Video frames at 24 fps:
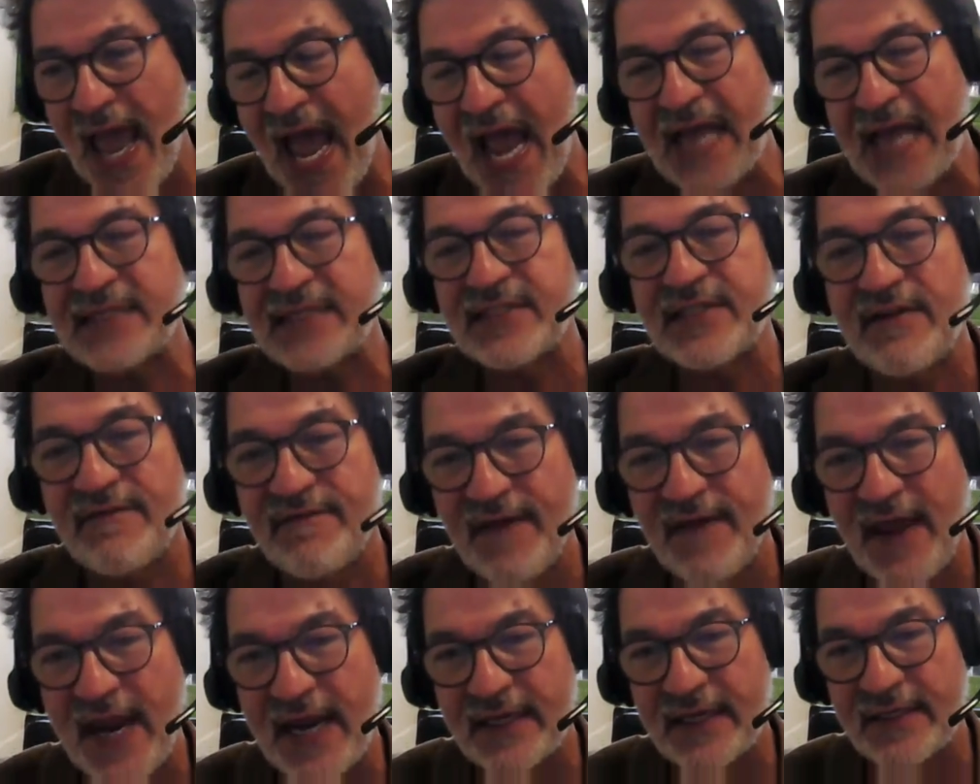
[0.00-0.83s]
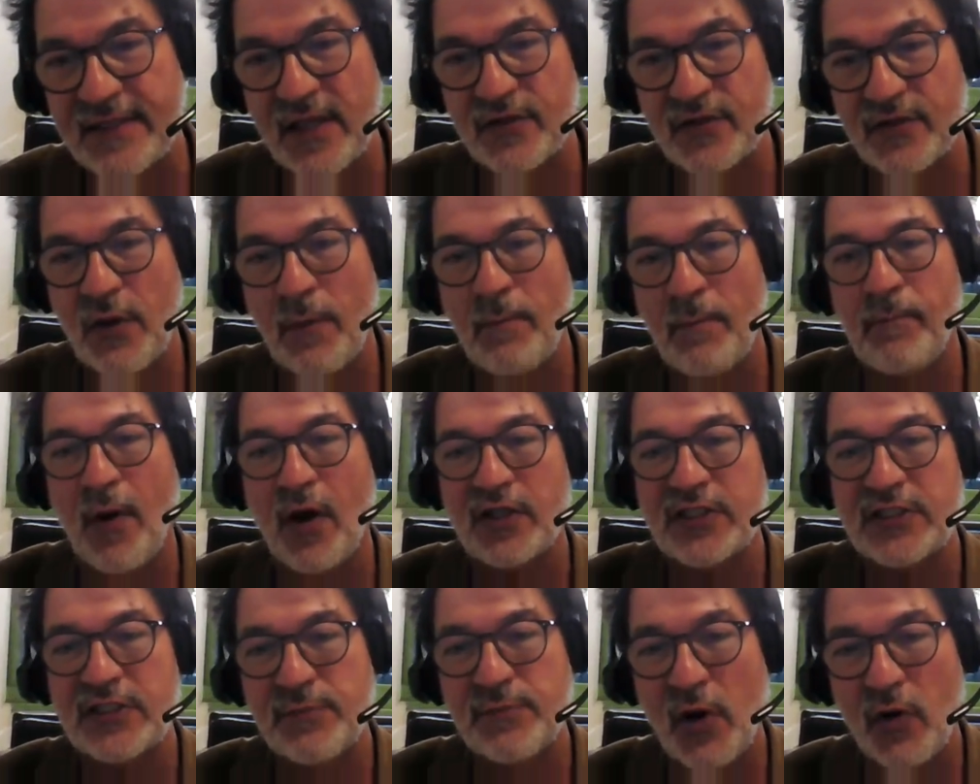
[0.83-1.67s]
activate some
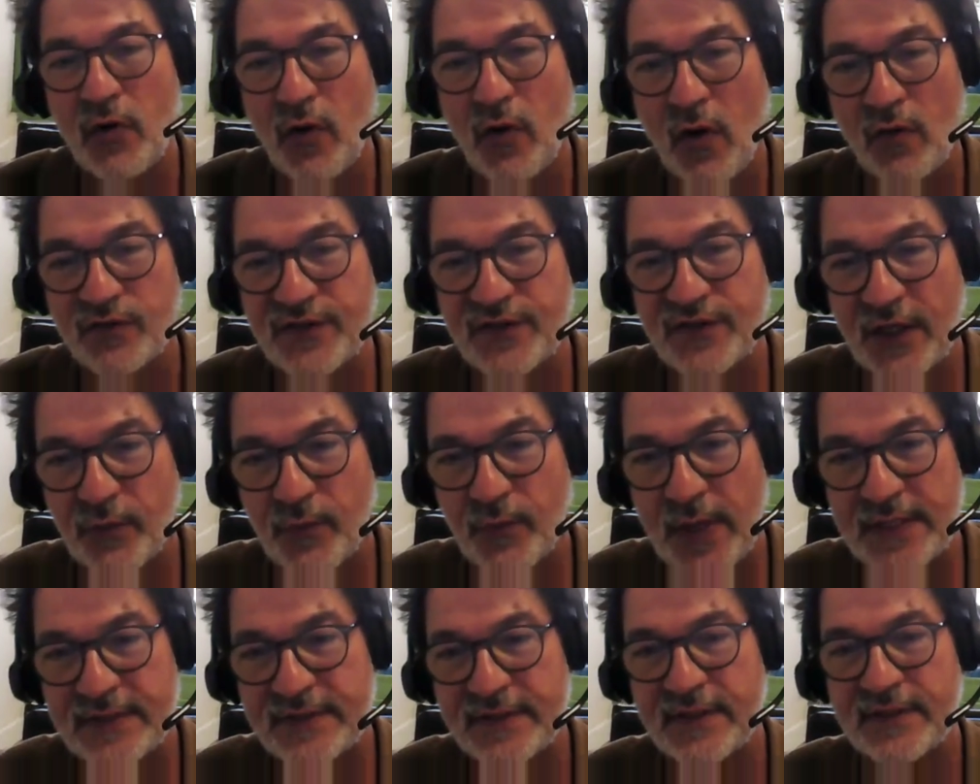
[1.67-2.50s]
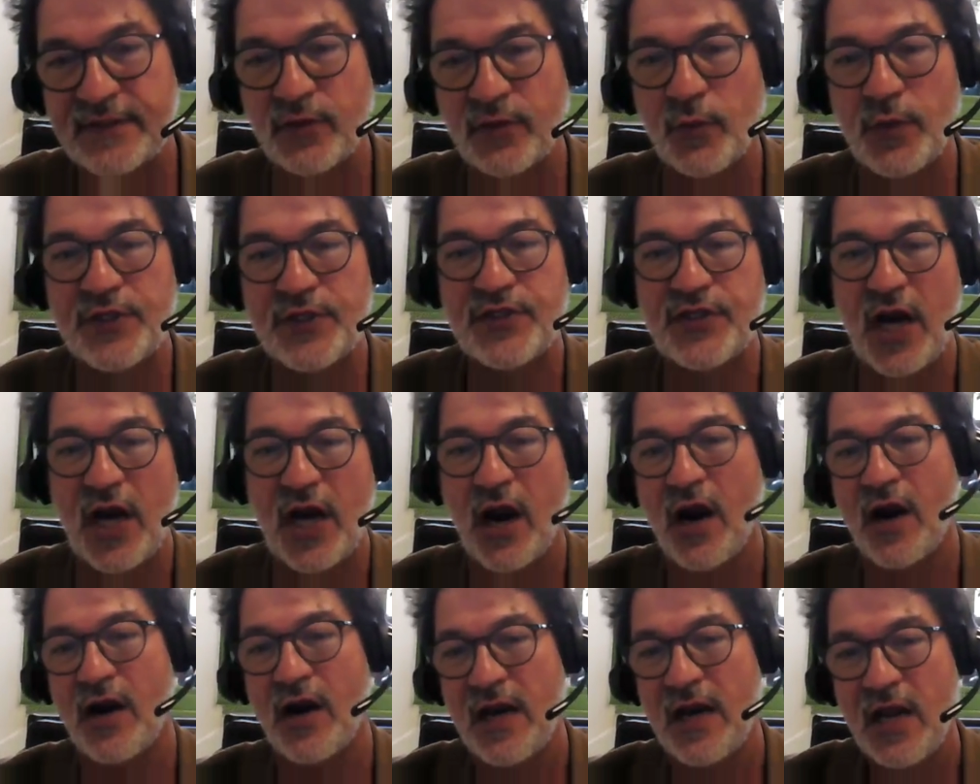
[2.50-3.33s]
possible consequences, which
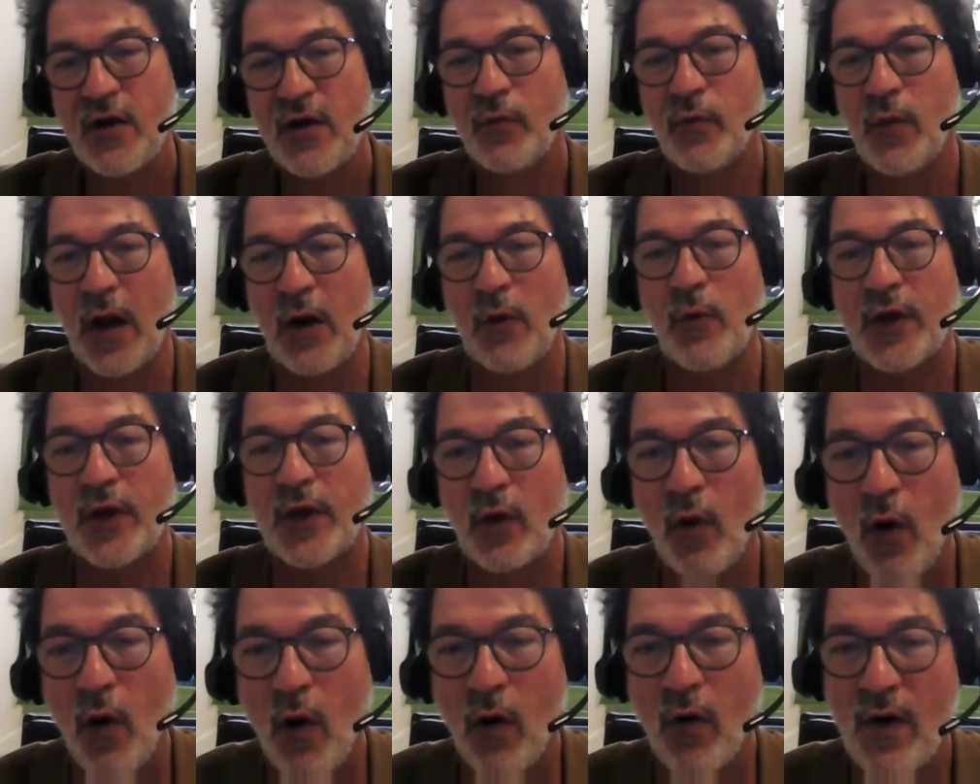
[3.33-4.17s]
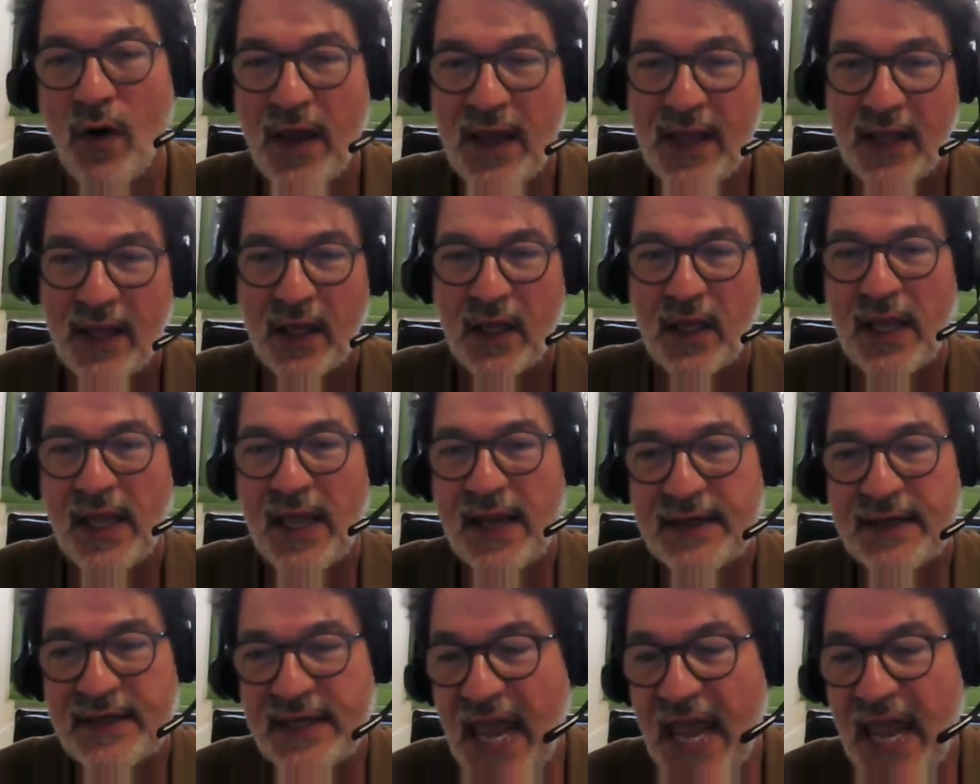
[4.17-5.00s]
are what we call
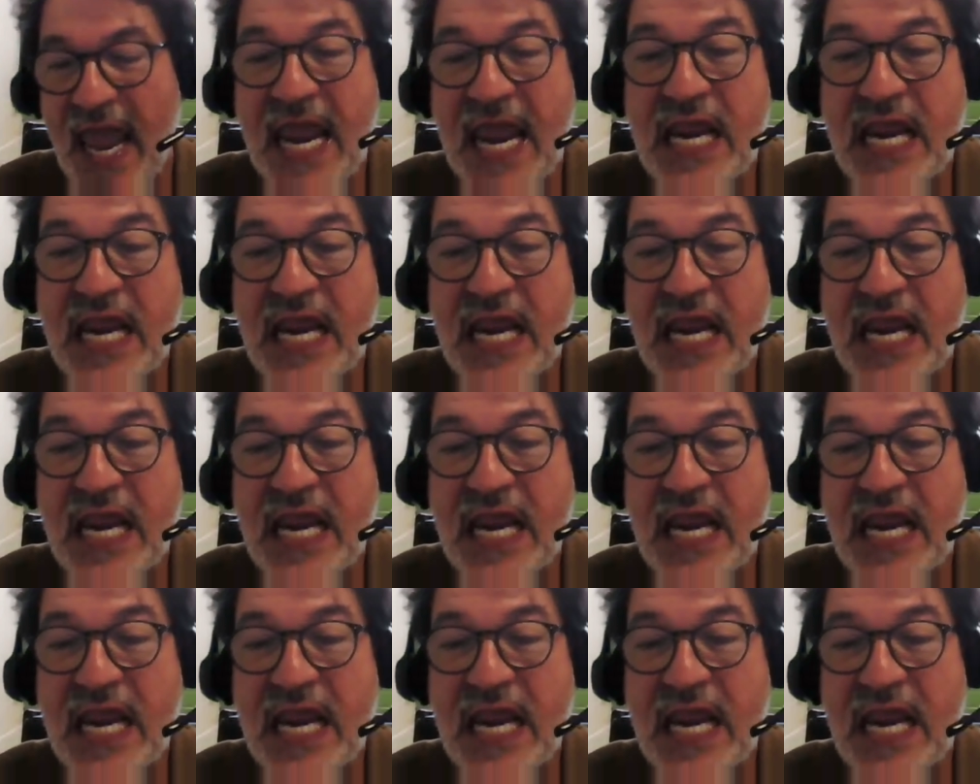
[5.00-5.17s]
the